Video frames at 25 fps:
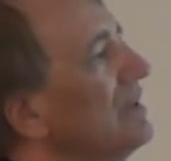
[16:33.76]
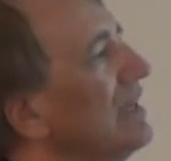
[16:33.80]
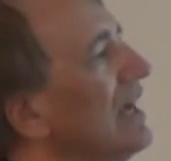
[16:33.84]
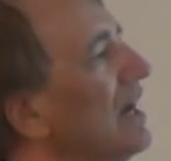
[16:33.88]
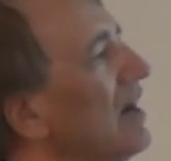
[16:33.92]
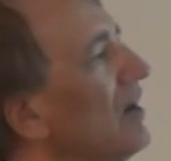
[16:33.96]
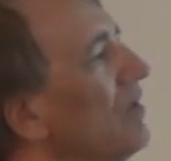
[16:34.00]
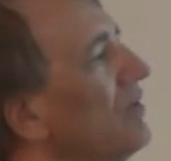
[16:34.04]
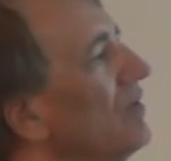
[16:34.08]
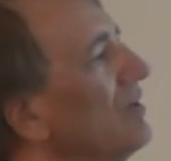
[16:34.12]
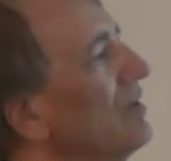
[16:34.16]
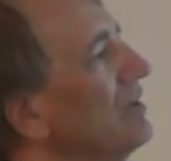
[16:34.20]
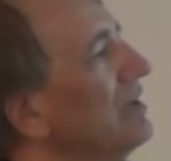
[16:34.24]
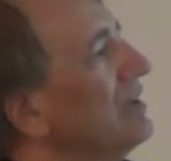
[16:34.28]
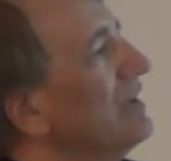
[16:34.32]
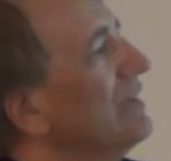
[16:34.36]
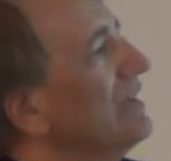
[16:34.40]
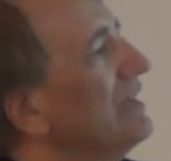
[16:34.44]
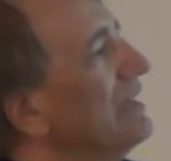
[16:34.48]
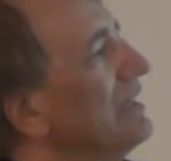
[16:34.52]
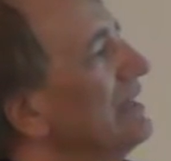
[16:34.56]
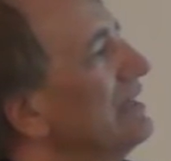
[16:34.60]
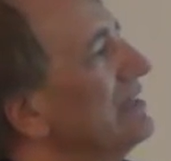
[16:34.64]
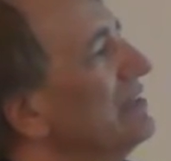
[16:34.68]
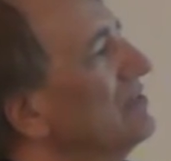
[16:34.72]
now,
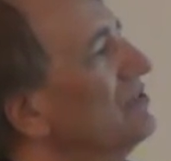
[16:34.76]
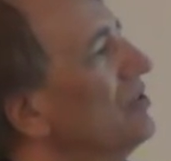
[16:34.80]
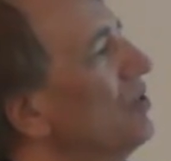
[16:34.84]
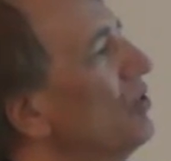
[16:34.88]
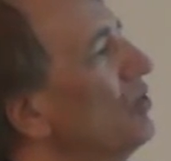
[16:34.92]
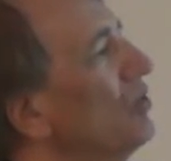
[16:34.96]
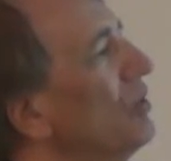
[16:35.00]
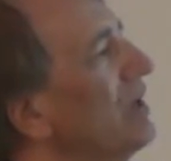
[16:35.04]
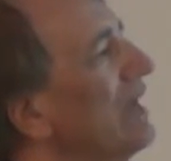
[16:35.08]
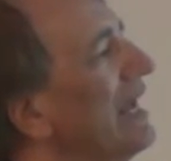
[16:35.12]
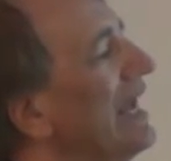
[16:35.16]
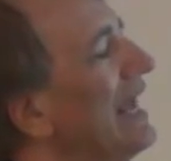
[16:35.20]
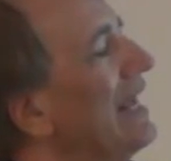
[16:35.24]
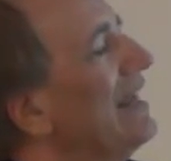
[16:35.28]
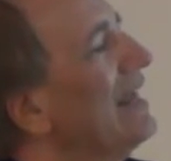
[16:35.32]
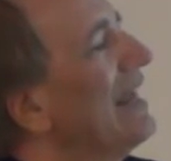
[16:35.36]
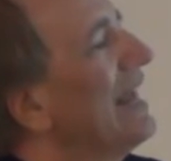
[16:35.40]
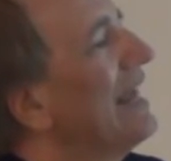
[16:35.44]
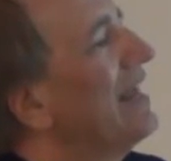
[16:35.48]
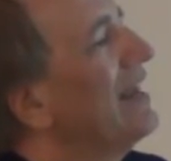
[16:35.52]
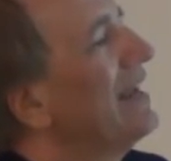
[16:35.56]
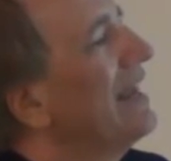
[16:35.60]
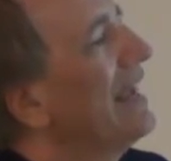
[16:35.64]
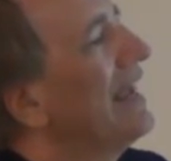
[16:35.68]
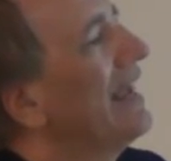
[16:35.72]
so, and,
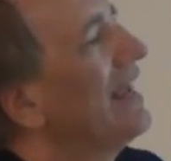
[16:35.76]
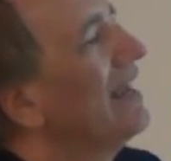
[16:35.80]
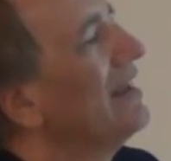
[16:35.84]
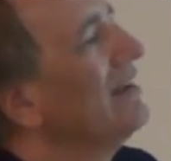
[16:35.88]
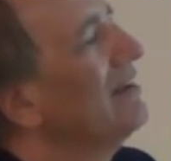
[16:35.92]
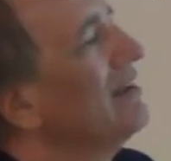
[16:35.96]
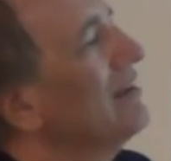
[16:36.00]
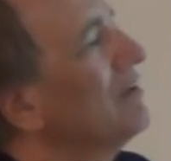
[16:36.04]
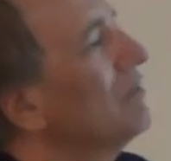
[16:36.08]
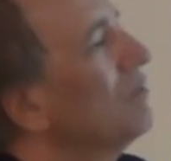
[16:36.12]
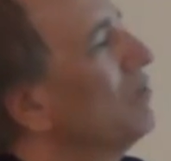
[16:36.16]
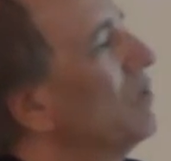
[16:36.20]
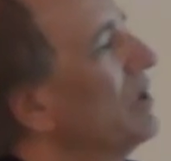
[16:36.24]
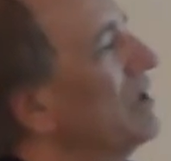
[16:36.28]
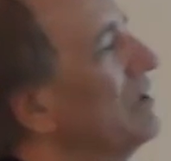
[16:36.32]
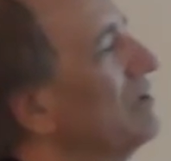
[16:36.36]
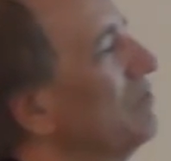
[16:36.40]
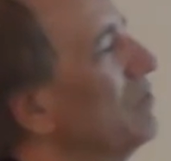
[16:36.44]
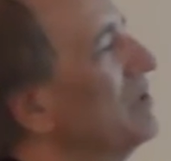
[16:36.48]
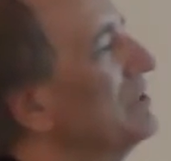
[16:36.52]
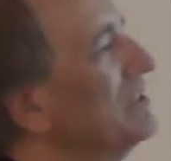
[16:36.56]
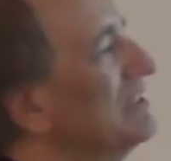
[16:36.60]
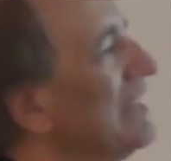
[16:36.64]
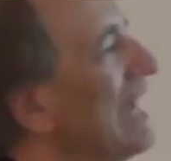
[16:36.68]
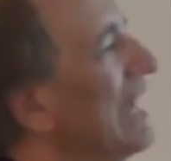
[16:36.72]
and, and what,
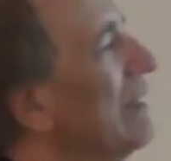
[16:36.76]
what